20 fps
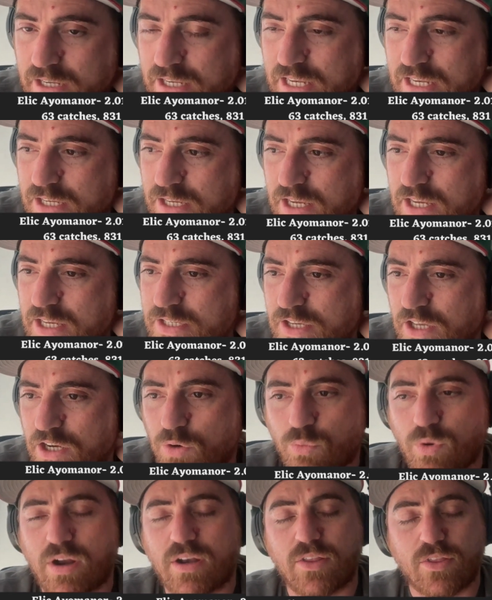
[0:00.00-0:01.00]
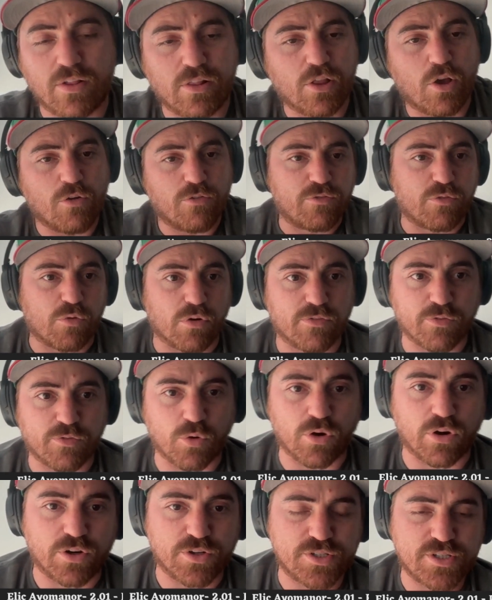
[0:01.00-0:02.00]
He's going to run in the low
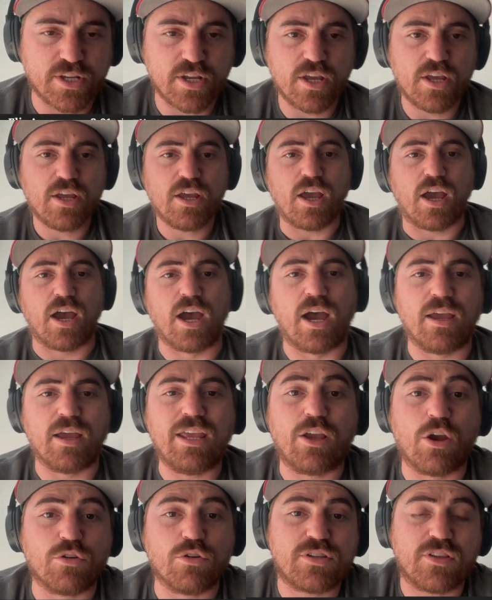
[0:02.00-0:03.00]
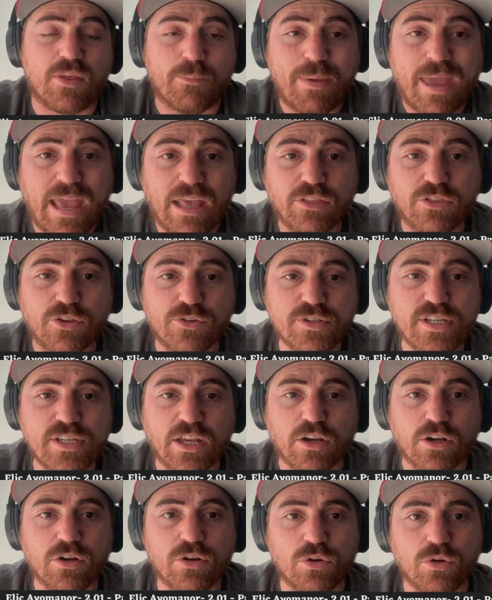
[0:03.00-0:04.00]
4.4s. He goes to the Panthers
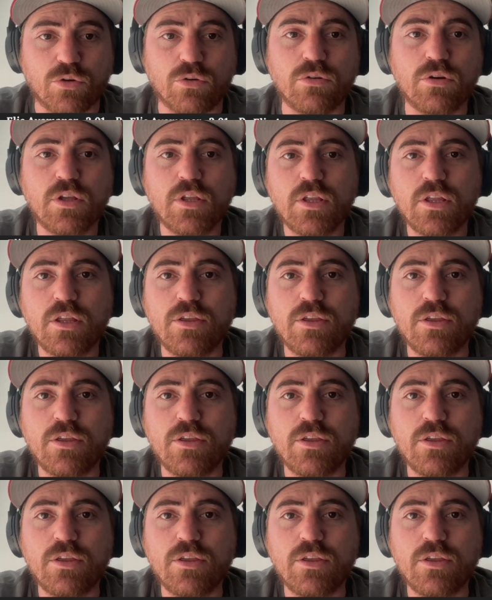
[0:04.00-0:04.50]
here, who